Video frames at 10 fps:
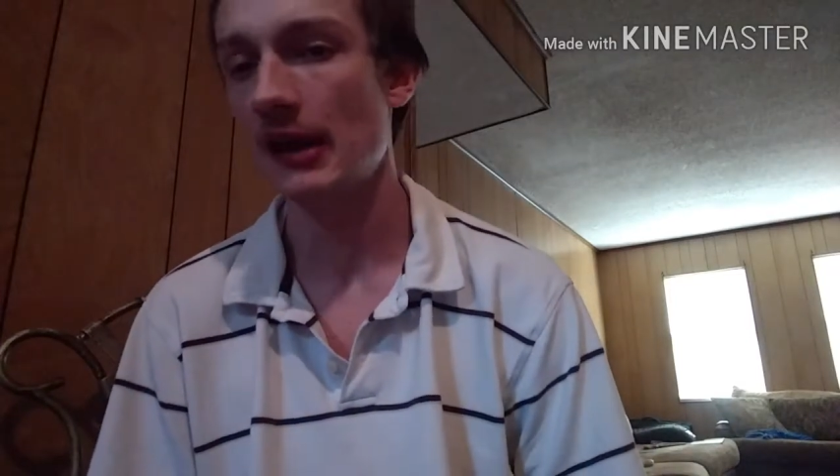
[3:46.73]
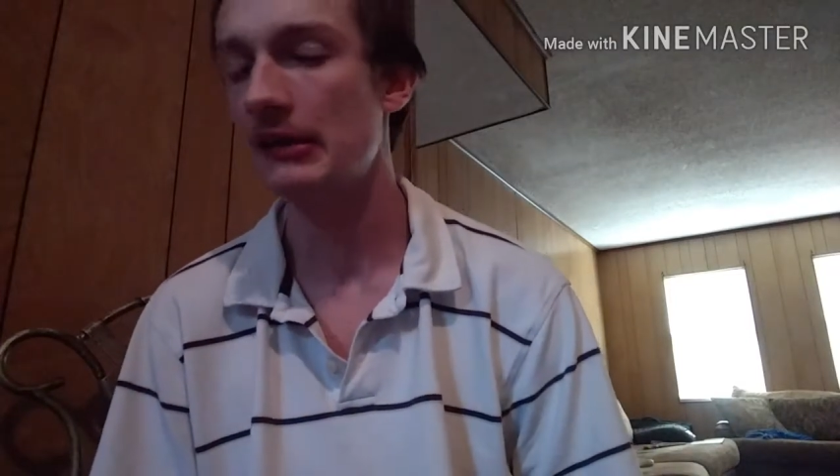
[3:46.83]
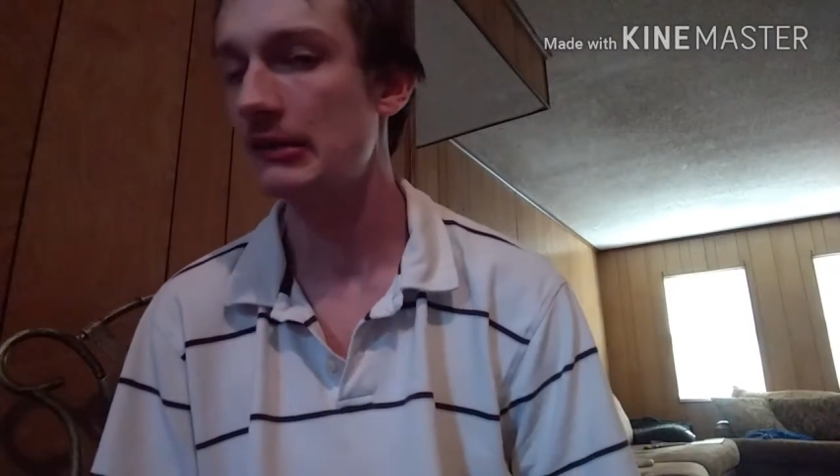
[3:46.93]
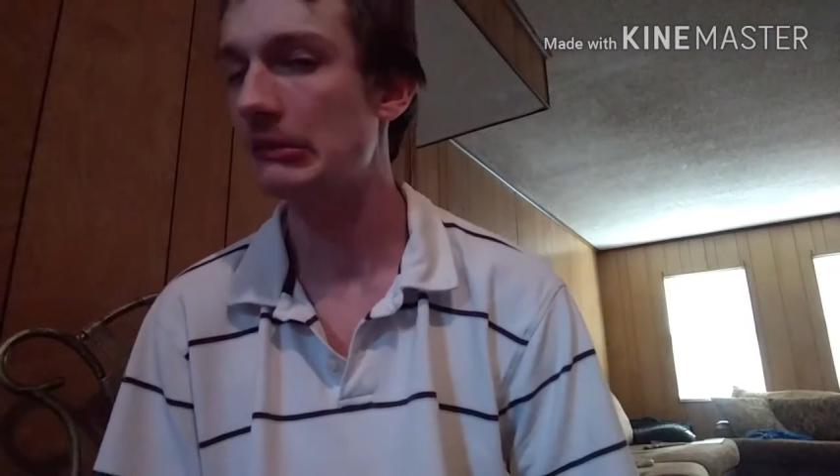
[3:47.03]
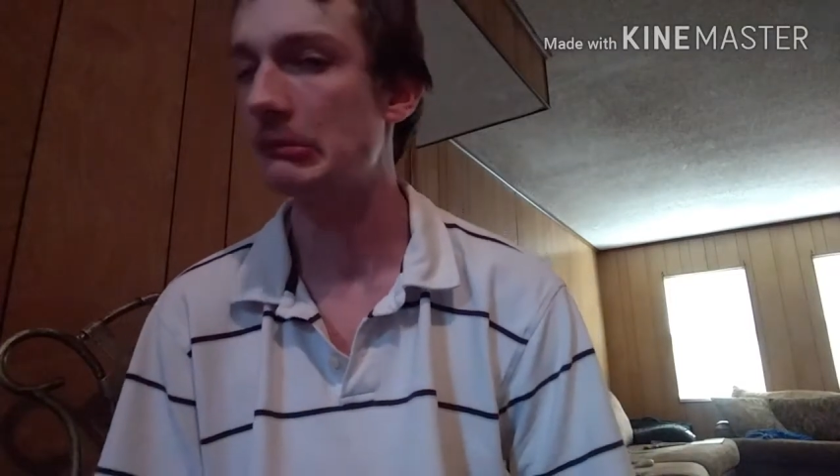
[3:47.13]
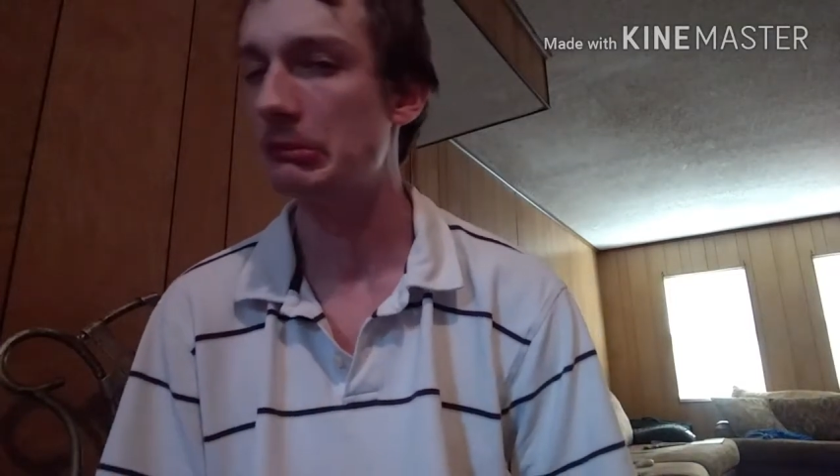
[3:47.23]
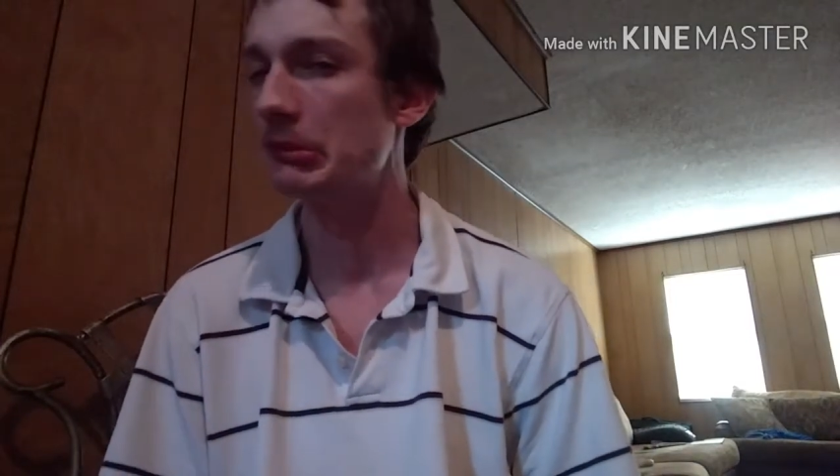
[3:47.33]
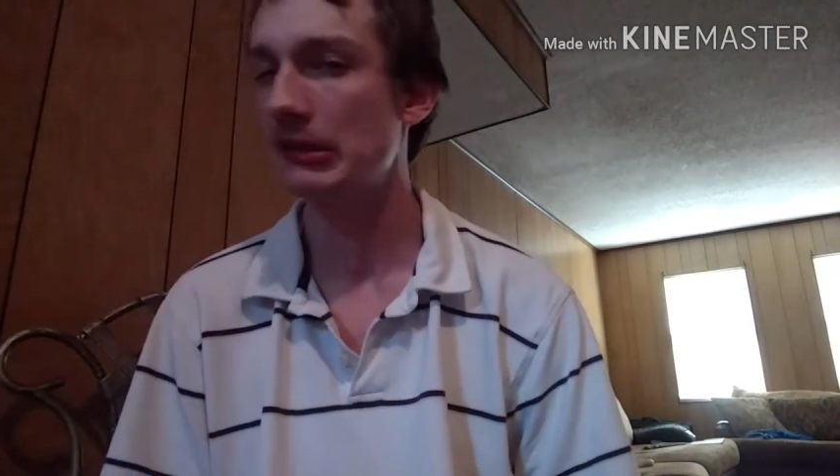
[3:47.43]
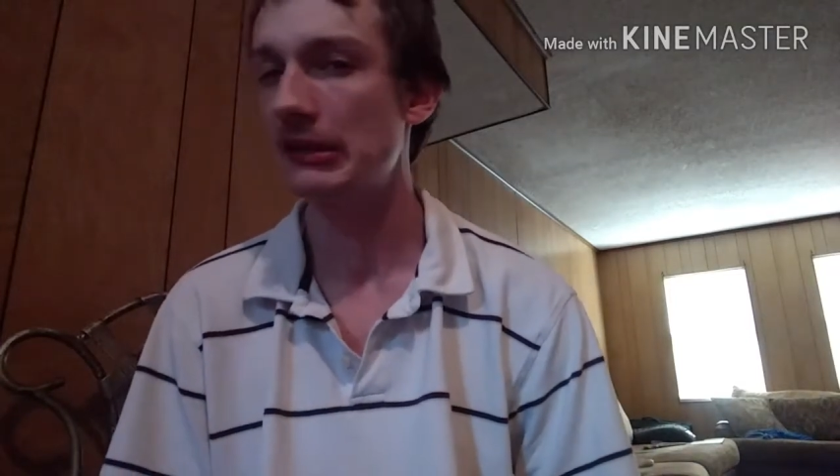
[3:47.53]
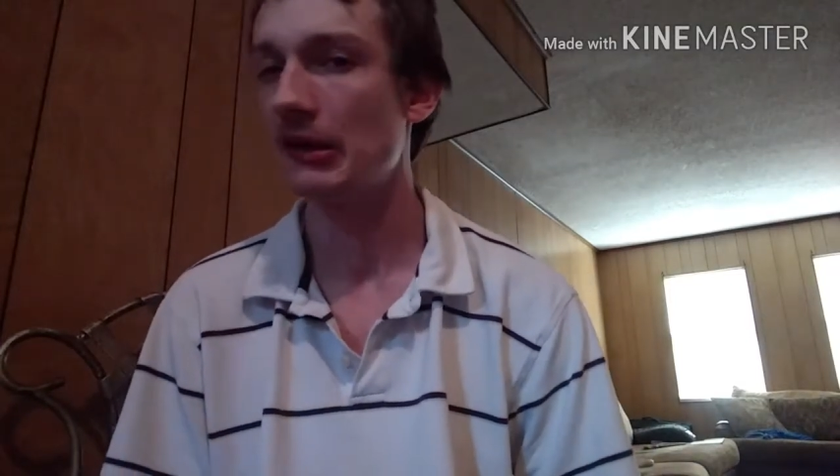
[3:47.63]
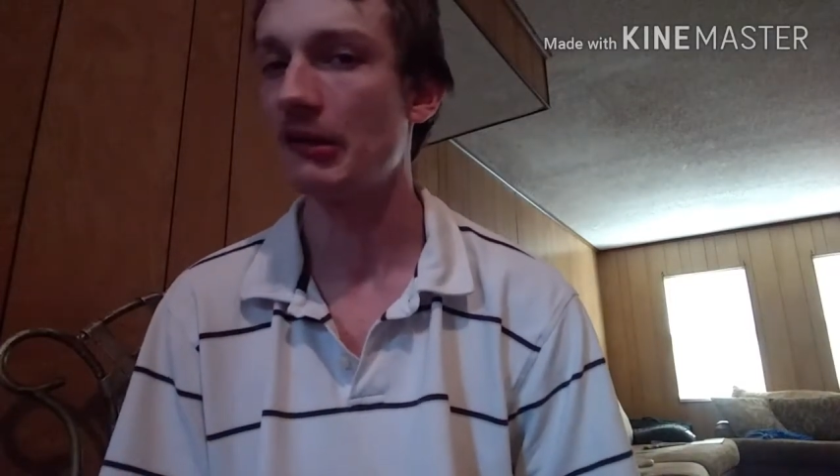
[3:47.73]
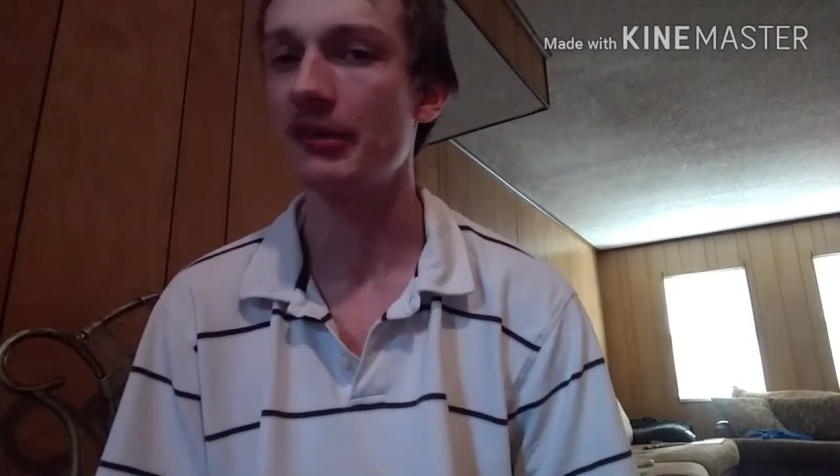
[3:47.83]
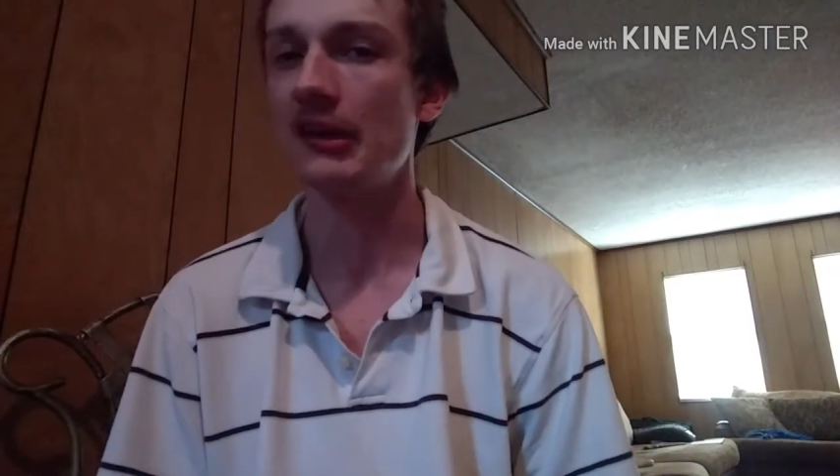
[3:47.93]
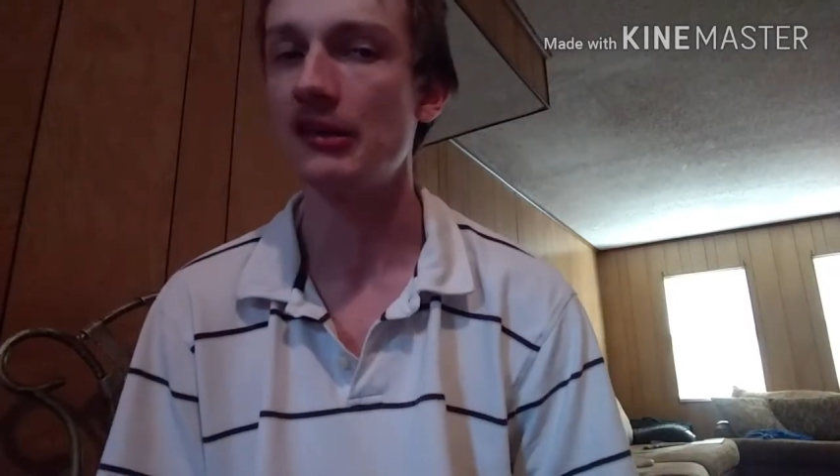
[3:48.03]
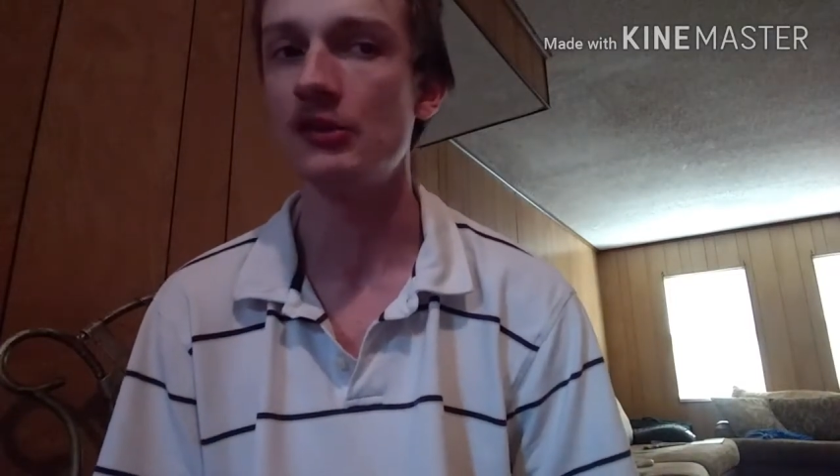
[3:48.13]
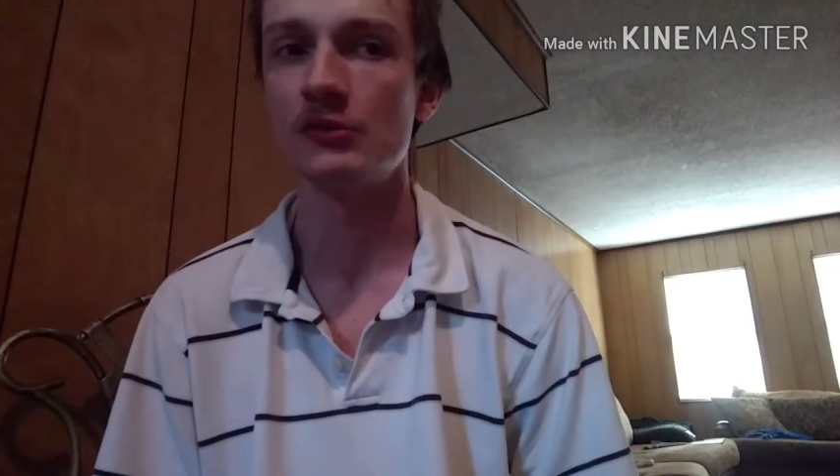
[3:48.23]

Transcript: I really don't think